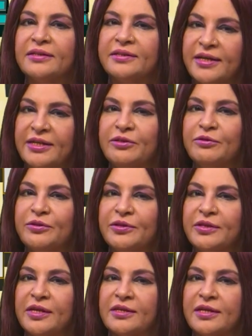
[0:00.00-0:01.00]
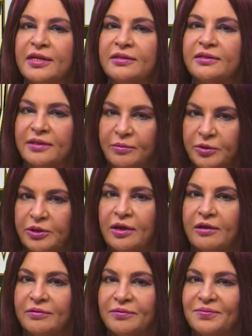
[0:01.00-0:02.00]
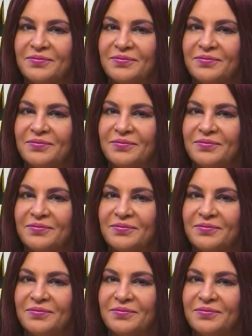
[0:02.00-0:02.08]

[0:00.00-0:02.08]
Stay tuned to India Science. Namaskar.